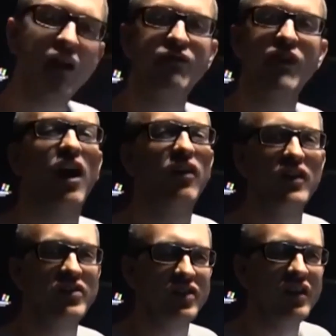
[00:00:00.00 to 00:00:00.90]
lose any
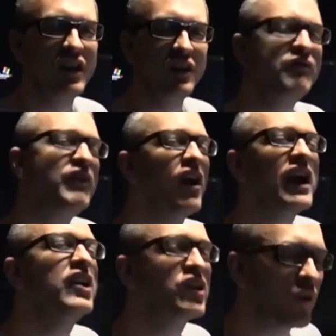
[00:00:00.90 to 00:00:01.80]
remaining shred of
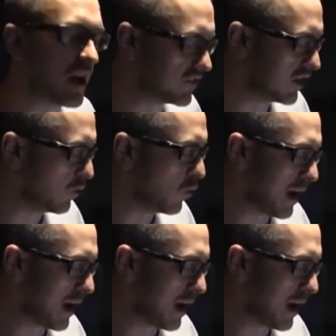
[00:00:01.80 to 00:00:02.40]
respect I have as a